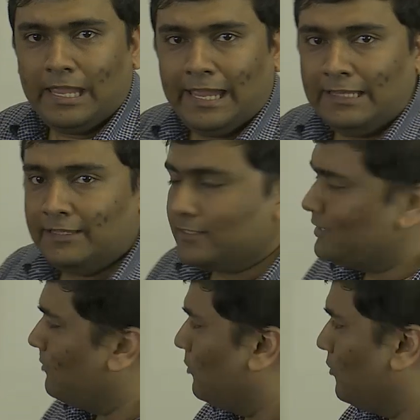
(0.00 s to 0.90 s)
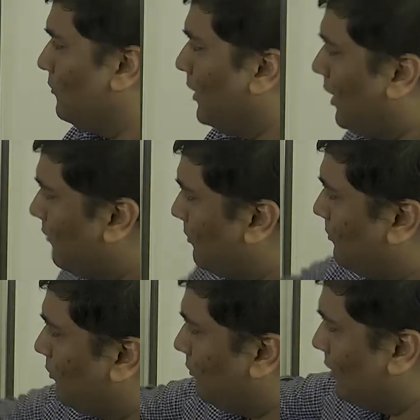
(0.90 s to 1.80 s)
In this demo, we have a
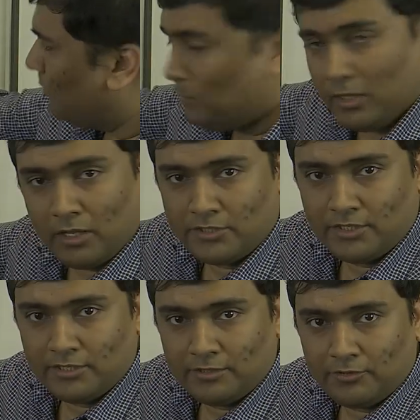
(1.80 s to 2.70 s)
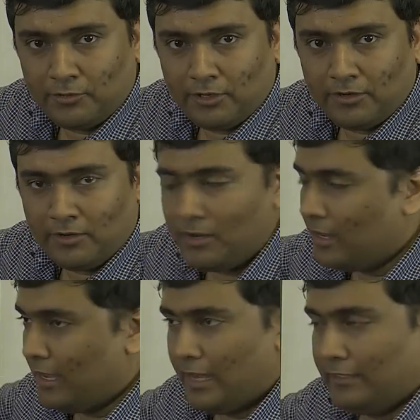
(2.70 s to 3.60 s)
programmable logic controller,
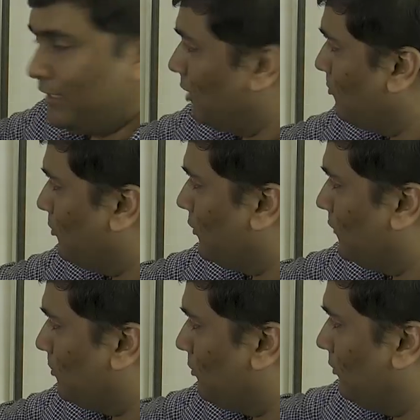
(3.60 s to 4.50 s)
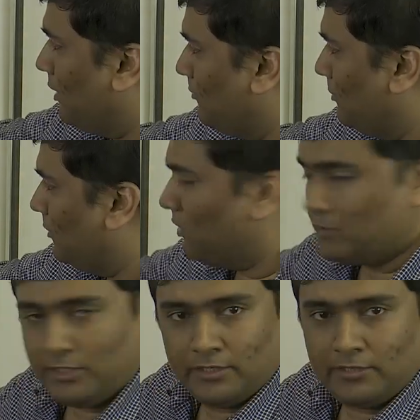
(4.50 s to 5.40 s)
and the output of the programmable
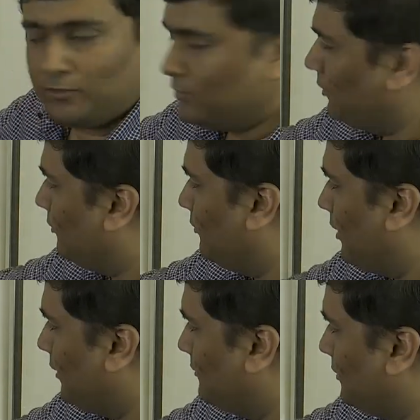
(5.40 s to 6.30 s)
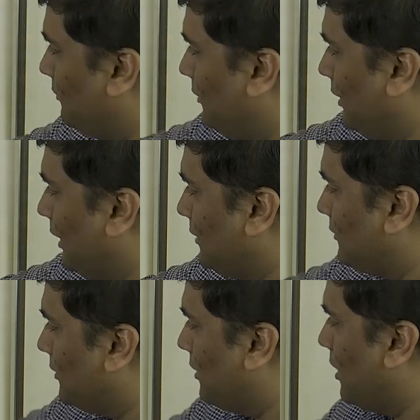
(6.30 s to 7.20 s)
logic controller drives the relays,
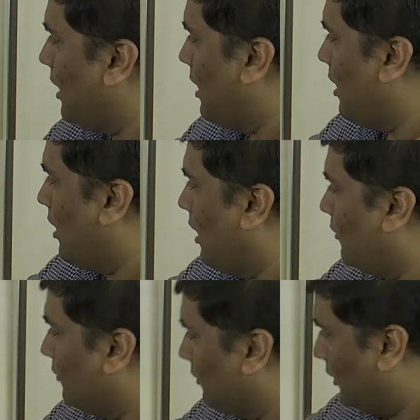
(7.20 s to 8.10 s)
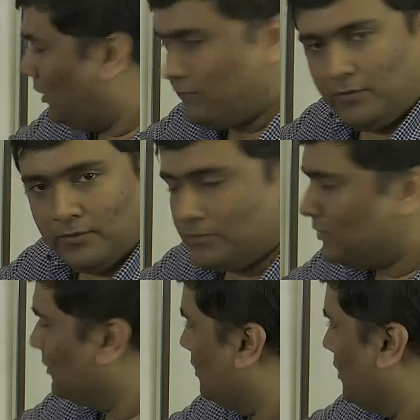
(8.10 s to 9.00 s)
the
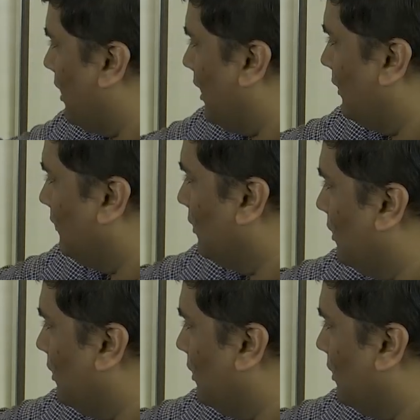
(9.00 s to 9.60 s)
eFuse, and